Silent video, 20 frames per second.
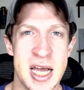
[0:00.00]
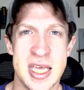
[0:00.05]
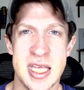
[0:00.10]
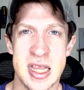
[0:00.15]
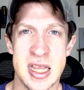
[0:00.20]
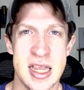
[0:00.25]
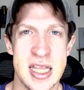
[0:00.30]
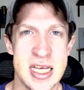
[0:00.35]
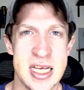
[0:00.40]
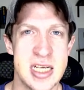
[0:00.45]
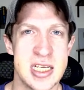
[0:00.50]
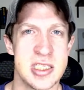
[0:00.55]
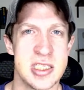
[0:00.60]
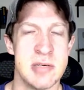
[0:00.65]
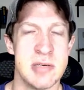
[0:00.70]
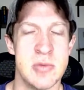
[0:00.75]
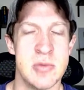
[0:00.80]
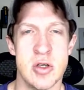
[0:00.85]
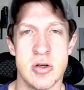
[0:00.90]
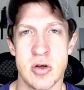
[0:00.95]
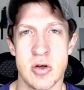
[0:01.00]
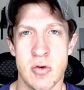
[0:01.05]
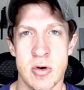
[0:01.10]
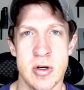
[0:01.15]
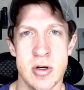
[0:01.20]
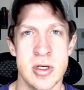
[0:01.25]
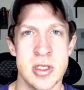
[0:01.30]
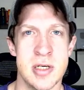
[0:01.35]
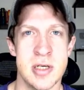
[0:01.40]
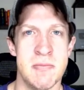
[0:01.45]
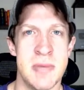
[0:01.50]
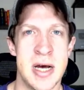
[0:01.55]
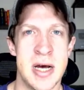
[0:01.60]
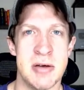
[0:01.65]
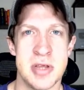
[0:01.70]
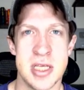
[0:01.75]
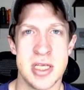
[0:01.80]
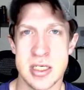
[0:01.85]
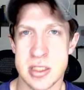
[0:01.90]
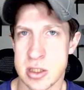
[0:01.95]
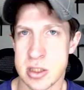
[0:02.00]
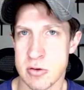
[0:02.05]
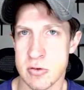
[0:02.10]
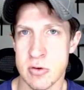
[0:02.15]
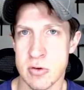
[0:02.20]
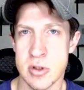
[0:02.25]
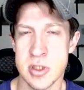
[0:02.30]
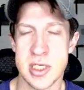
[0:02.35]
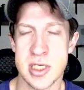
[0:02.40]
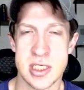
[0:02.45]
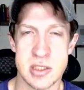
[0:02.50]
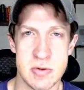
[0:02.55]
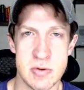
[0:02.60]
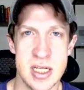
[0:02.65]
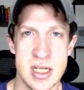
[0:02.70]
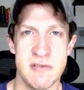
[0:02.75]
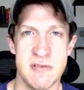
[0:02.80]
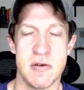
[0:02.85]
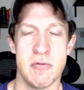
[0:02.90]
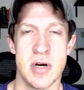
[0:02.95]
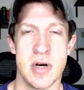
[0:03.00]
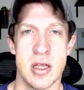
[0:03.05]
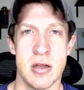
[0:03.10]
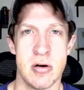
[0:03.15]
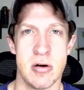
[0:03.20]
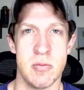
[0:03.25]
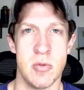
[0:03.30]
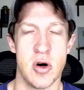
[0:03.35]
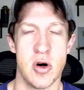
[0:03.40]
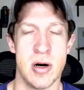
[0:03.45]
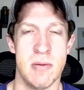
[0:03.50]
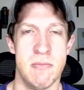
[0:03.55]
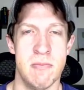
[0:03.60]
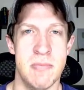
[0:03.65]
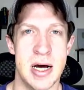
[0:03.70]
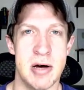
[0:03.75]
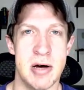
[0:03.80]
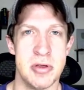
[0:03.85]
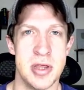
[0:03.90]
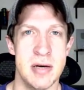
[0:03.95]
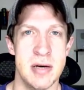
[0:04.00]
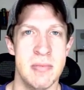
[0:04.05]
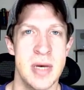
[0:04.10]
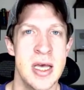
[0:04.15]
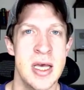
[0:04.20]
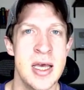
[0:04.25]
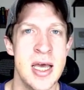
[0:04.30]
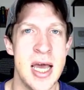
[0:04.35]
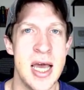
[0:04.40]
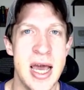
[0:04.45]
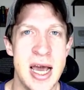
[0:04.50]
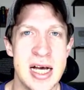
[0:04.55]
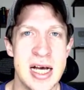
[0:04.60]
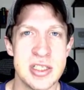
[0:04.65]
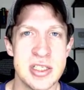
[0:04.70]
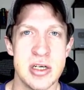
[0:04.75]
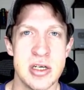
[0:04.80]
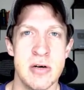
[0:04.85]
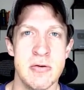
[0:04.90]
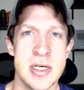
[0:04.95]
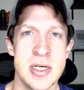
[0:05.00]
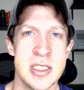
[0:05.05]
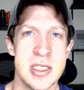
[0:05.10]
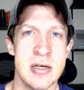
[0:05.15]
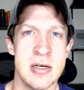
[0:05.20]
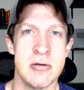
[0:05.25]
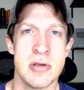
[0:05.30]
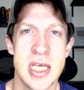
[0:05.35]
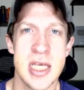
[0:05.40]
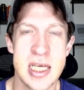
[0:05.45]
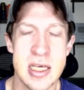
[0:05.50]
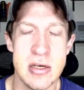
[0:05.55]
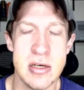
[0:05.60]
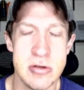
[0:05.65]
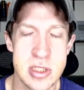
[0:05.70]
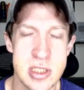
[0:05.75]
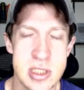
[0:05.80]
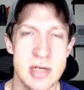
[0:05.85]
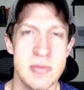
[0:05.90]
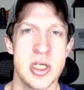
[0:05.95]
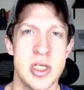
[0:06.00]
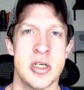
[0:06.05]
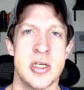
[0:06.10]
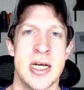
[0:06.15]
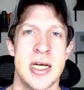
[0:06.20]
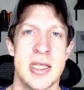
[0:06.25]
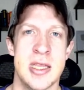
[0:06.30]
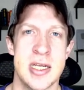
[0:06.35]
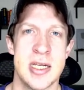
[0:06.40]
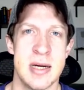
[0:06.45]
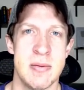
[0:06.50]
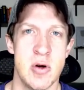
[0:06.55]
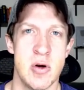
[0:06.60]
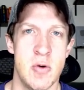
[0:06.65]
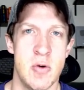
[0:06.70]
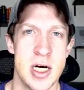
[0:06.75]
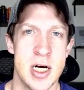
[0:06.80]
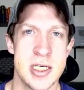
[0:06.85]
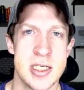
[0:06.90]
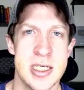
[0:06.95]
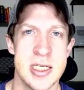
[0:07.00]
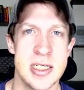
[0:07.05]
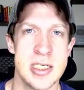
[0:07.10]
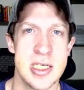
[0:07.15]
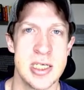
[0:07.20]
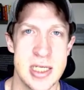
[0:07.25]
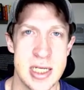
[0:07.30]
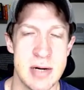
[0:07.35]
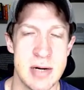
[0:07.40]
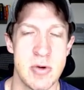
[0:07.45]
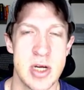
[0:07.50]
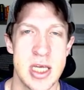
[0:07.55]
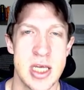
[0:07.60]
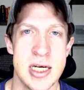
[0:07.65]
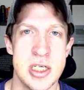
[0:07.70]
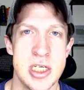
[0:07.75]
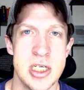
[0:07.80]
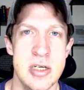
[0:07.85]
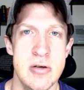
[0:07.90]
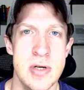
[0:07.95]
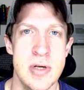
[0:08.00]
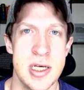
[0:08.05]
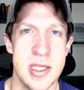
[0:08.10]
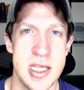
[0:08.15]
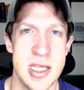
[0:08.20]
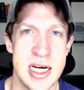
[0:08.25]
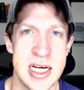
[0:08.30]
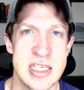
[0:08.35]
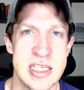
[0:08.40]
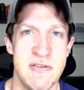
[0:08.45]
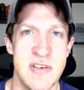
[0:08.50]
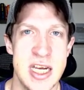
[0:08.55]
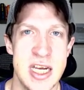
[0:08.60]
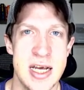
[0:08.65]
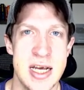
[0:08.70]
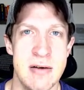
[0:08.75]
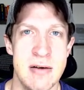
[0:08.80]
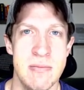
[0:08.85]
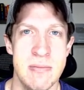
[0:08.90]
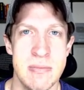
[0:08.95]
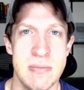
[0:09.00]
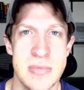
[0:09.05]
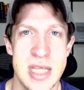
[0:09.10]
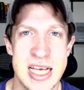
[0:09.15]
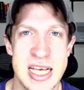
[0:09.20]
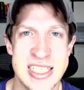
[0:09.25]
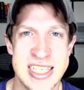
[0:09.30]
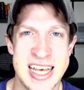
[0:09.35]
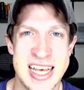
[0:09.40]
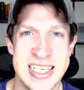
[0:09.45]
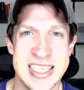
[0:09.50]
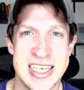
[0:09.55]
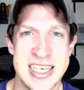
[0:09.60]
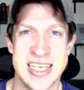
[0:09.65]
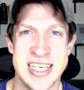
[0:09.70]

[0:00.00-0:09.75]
can link to some tutorials about these tools as well if you want to learn more about them. As always though, thank you so much for taking the time to watch this and I will catch you in the next video. Thanks, guys.